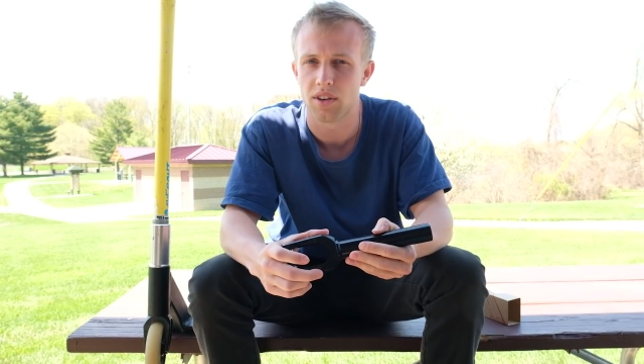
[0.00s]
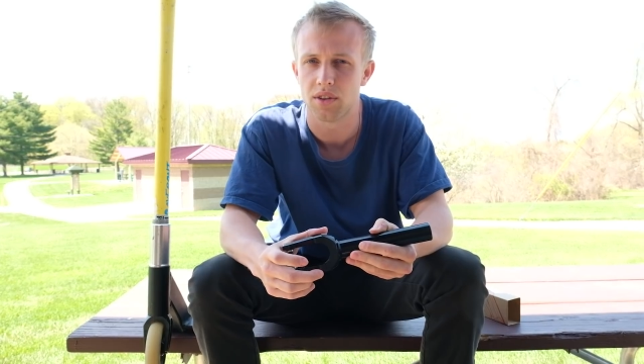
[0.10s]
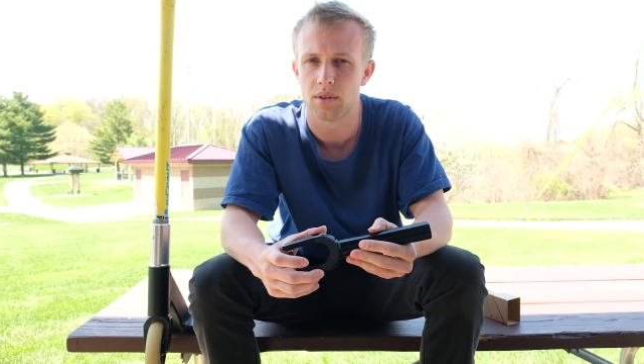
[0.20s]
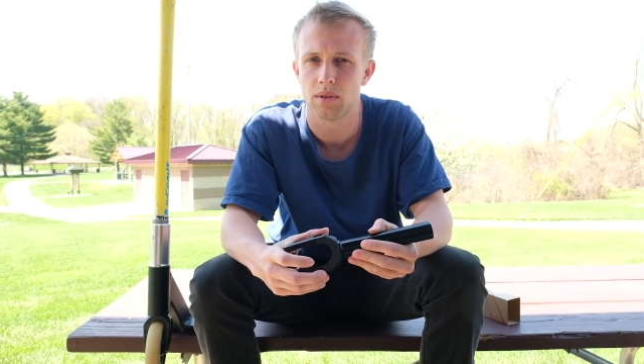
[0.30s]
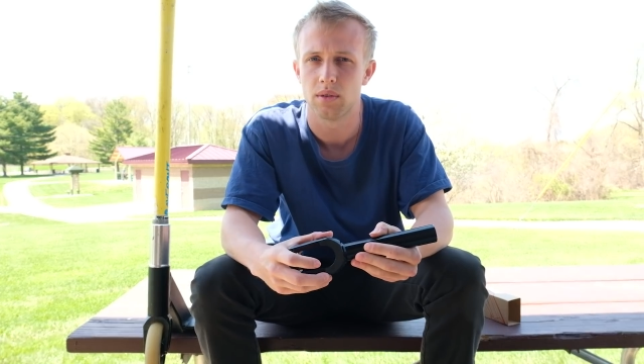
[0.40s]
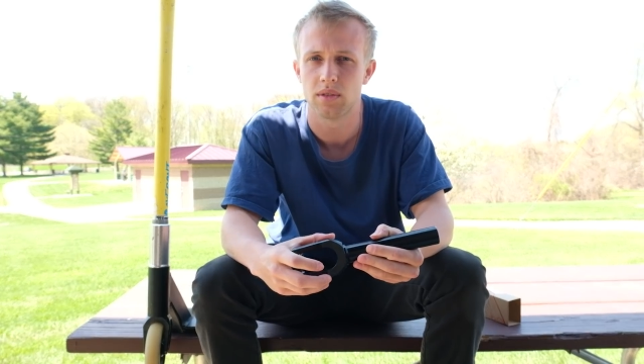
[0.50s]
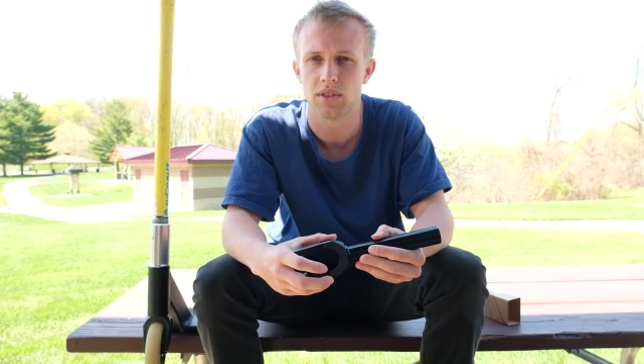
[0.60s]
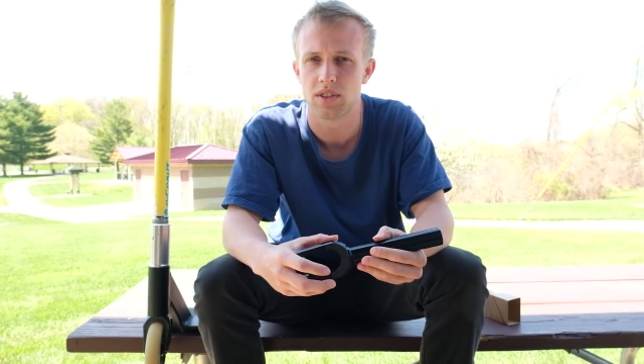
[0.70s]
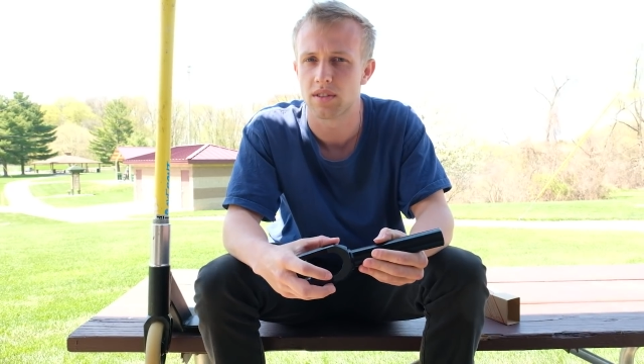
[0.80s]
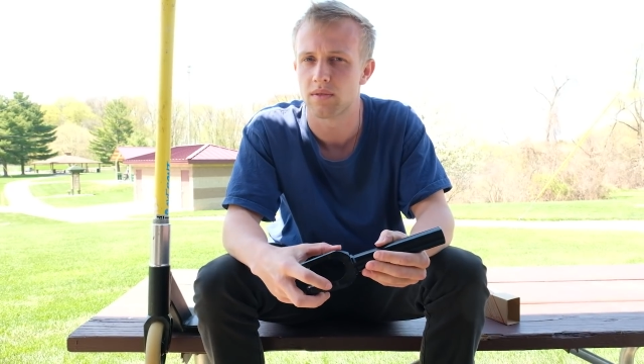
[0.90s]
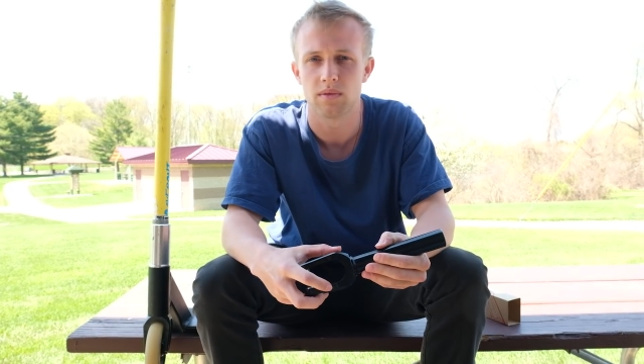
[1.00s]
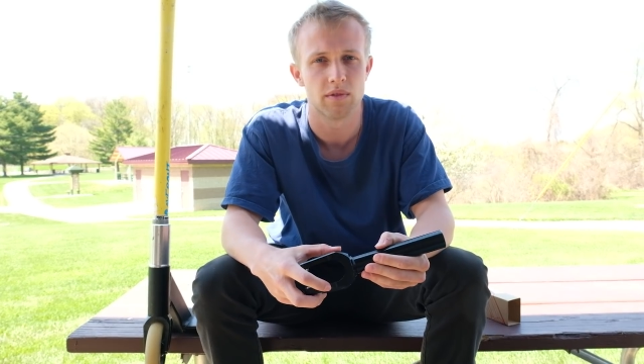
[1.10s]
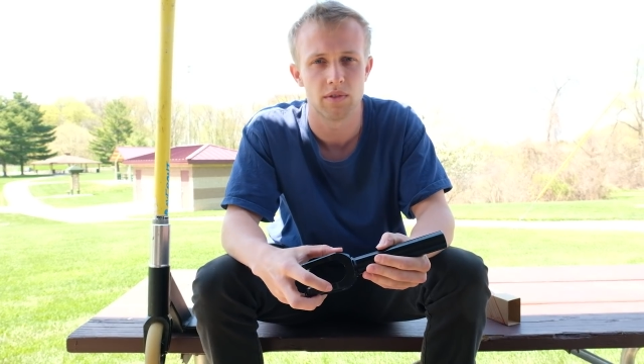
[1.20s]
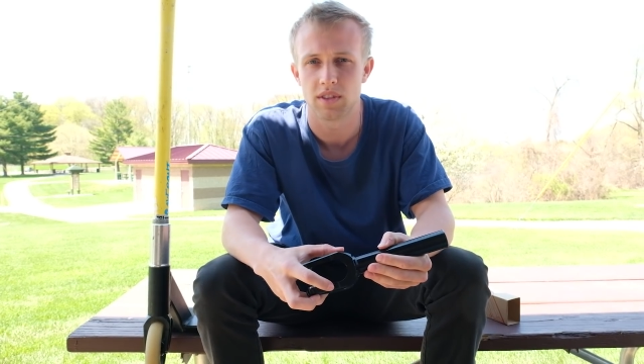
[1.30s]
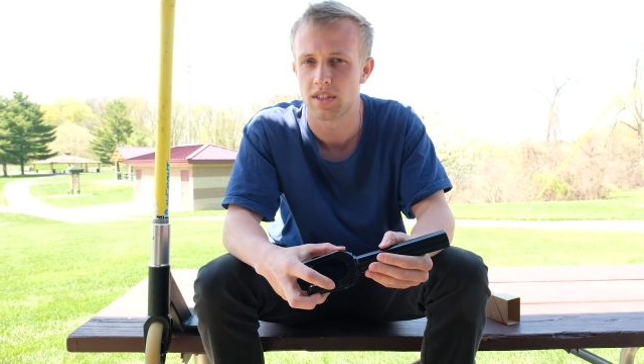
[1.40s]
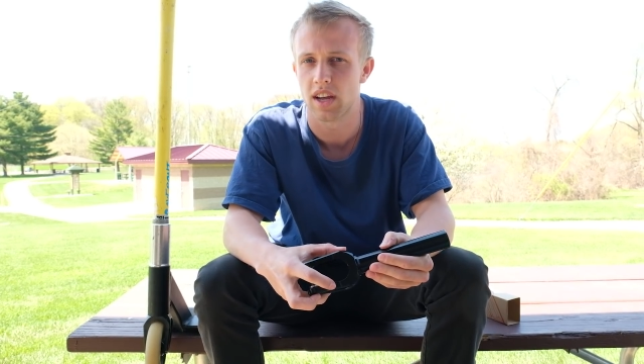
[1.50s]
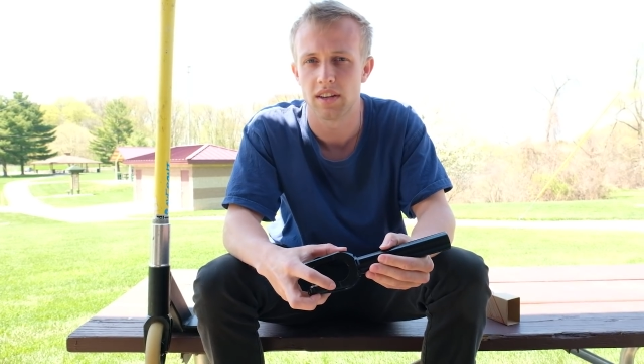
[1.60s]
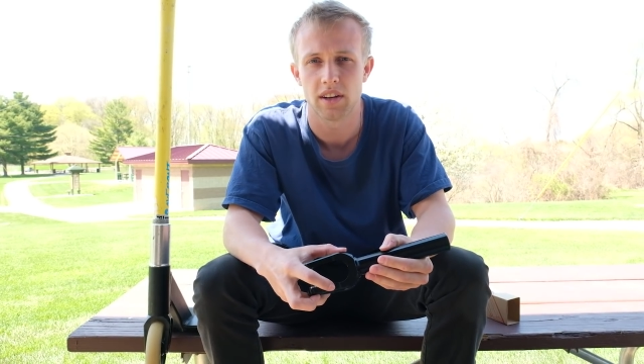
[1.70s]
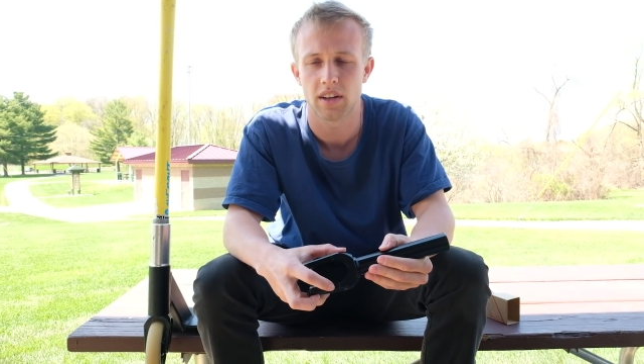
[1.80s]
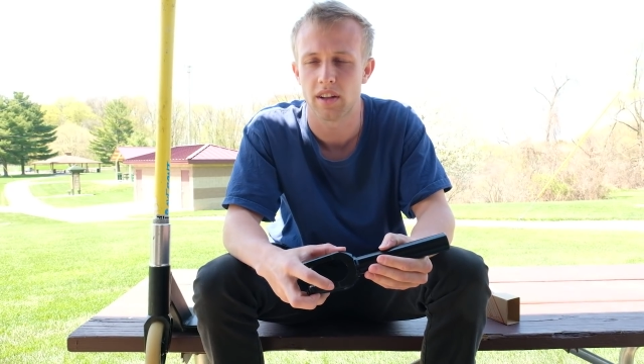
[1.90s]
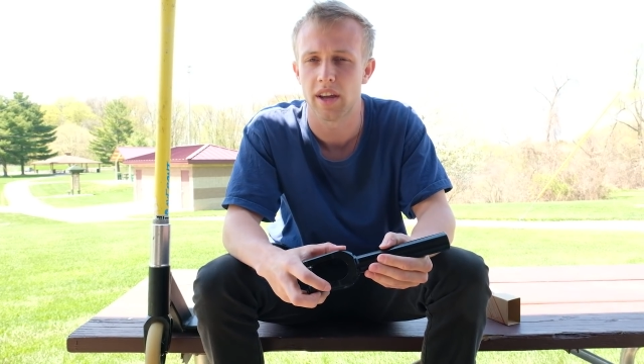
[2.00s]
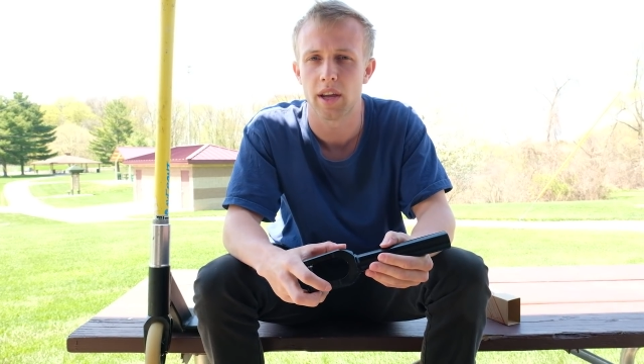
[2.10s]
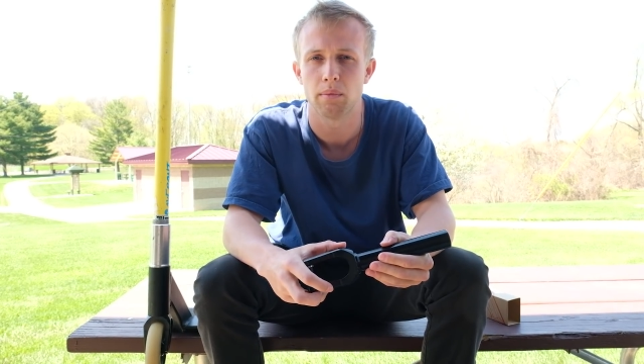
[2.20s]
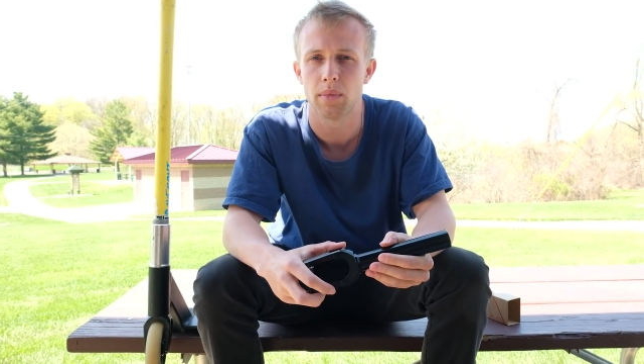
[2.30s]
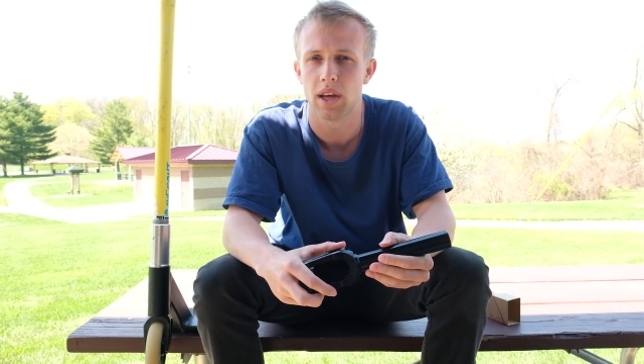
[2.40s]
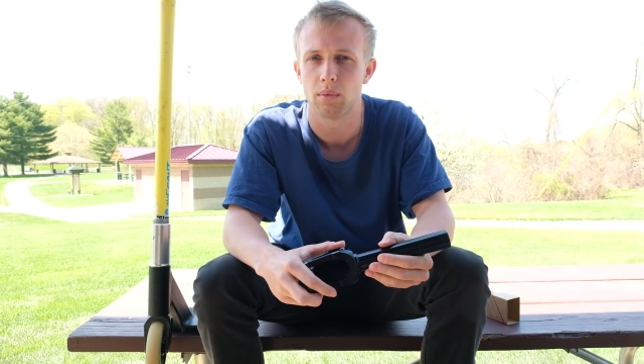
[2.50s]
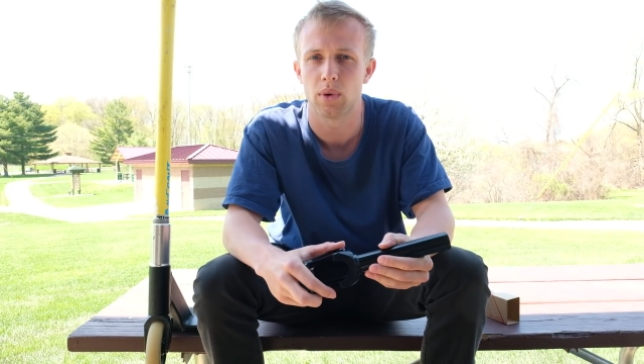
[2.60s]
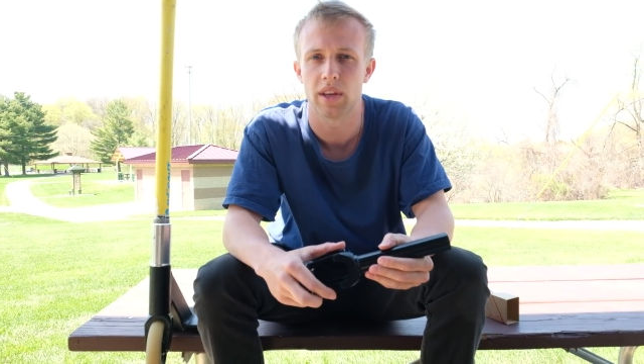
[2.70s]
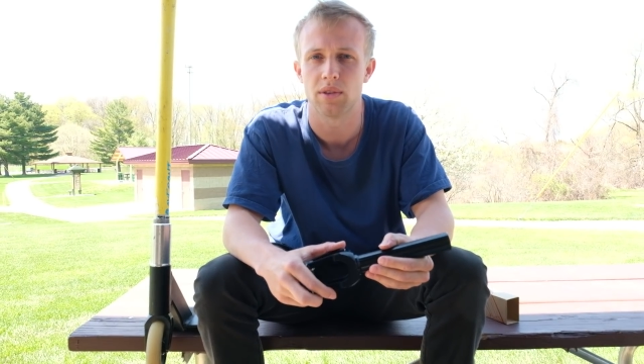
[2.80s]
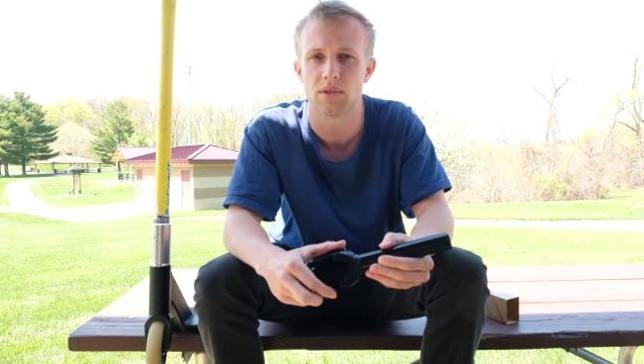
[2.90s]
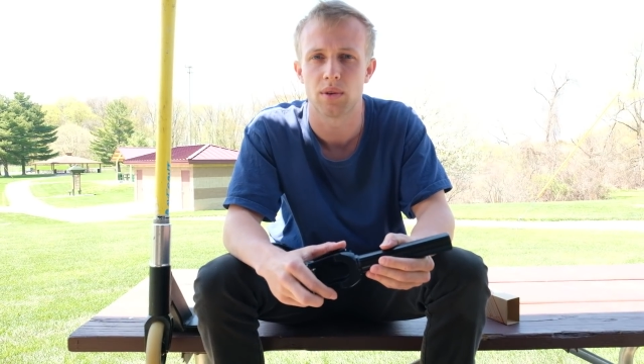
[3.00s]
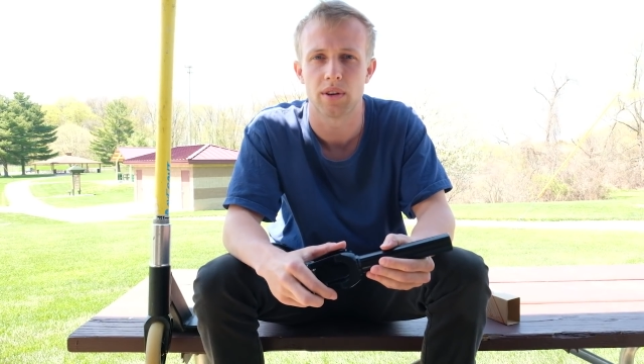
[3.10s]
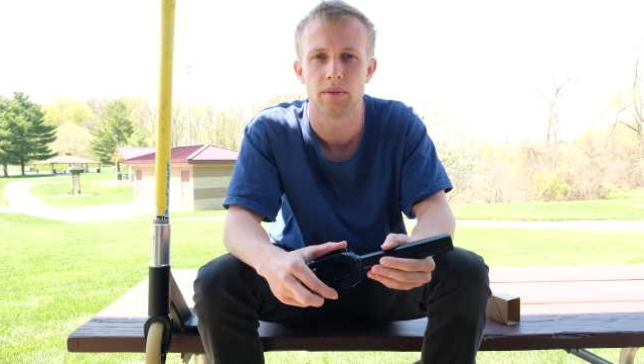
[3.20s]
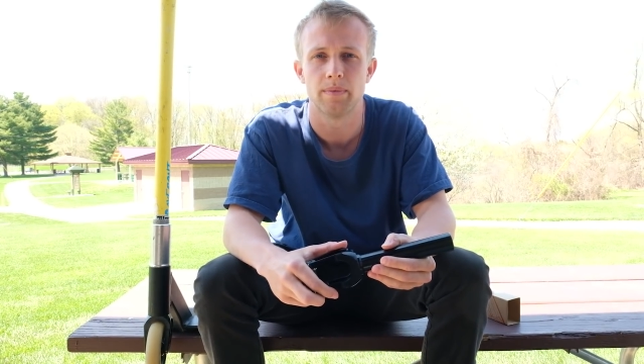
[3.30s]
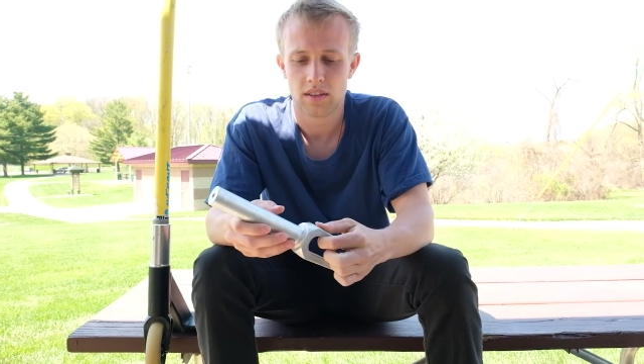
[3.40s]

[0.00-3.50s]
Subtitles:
you, just send in a claim and we'll get you sorted.